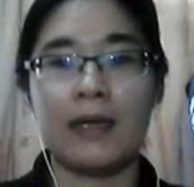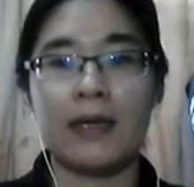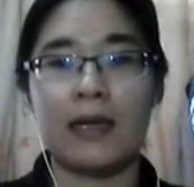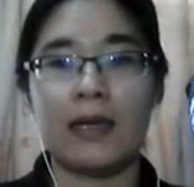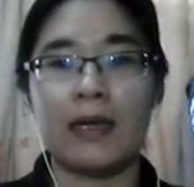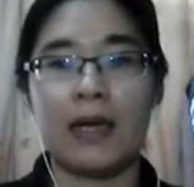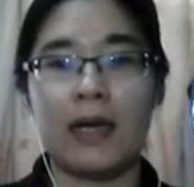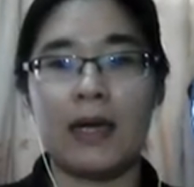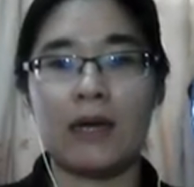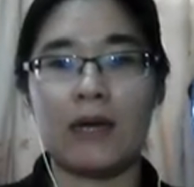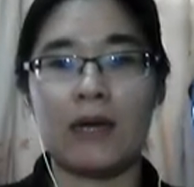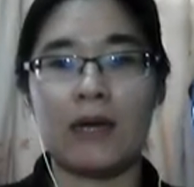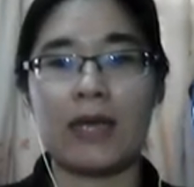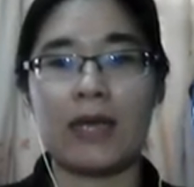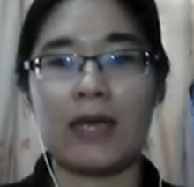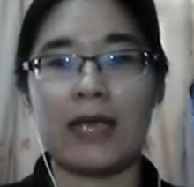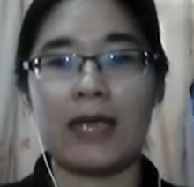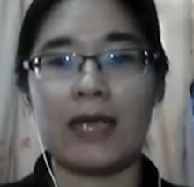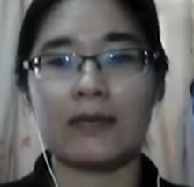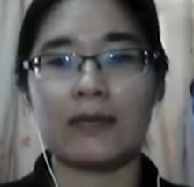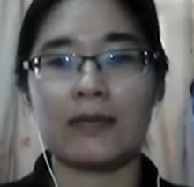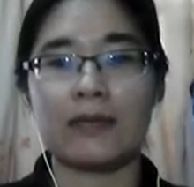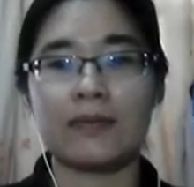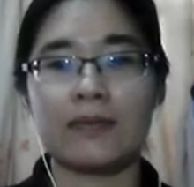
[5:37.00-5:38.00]

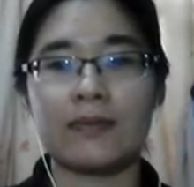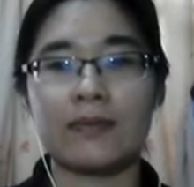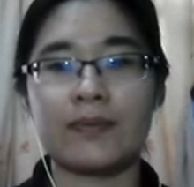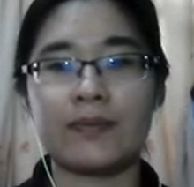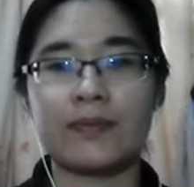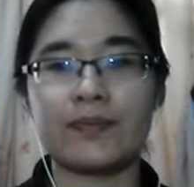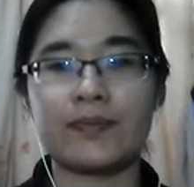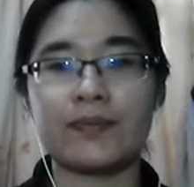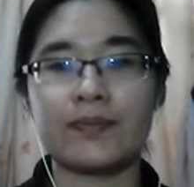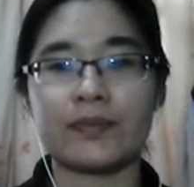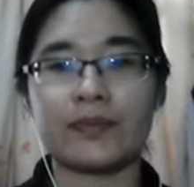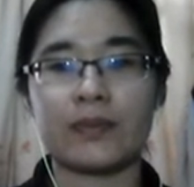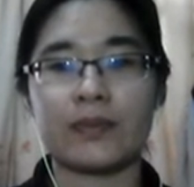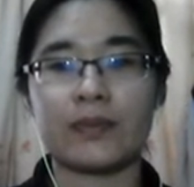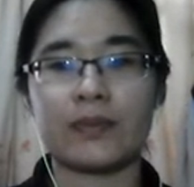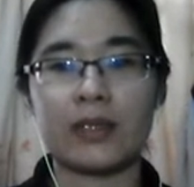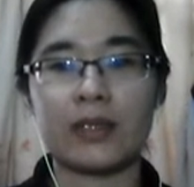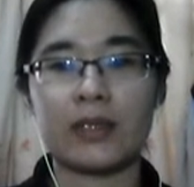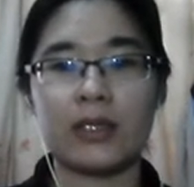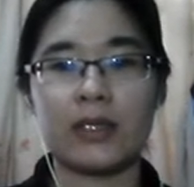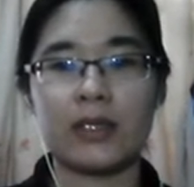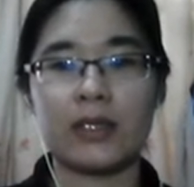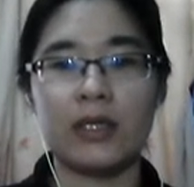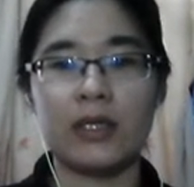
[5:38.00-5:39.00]
Okay.
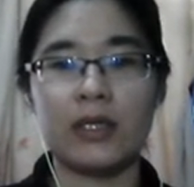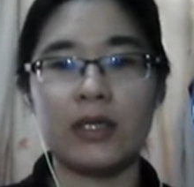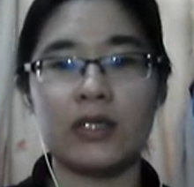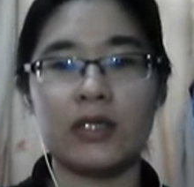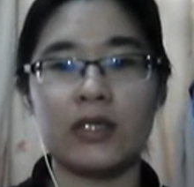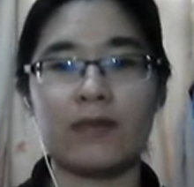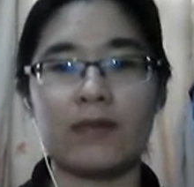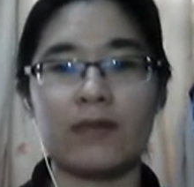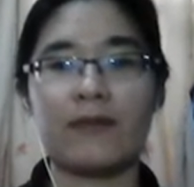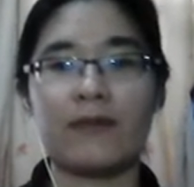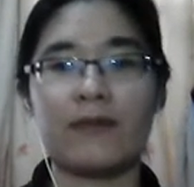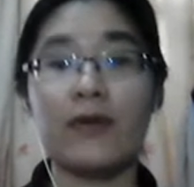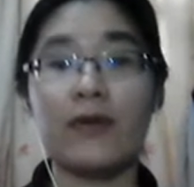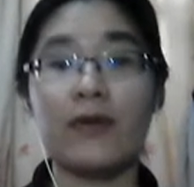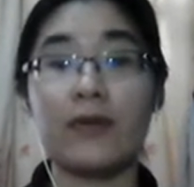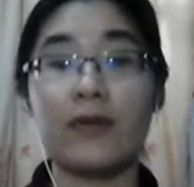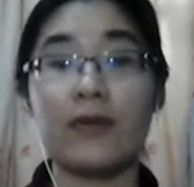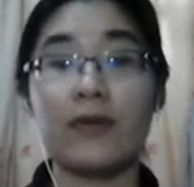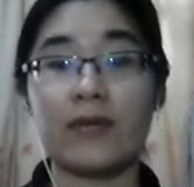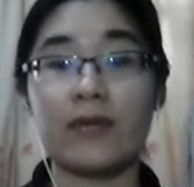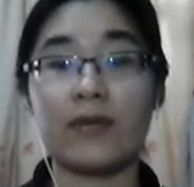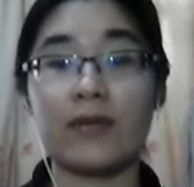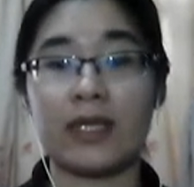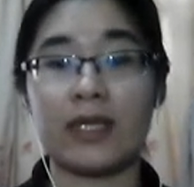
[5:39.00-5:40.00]
So before we
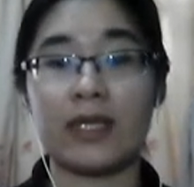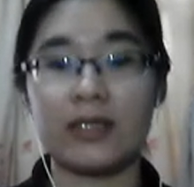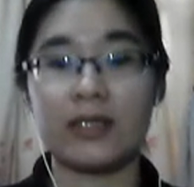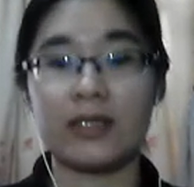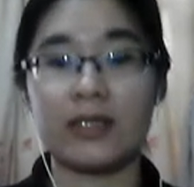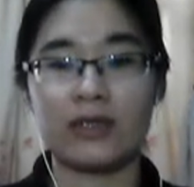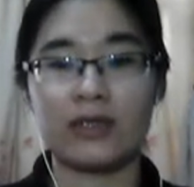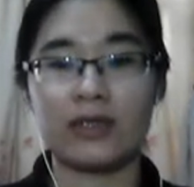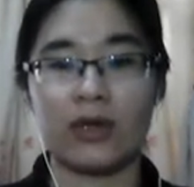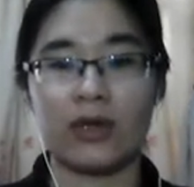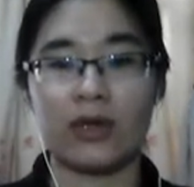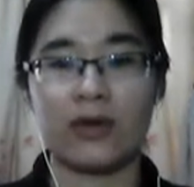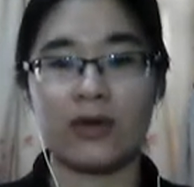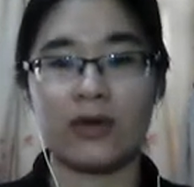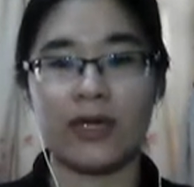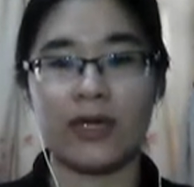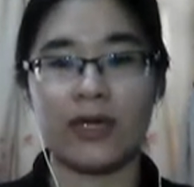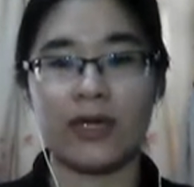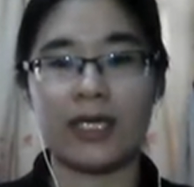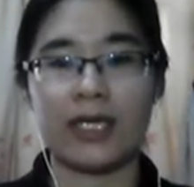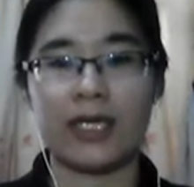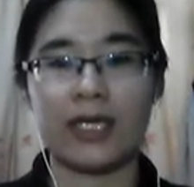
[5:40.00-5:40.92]
read the story,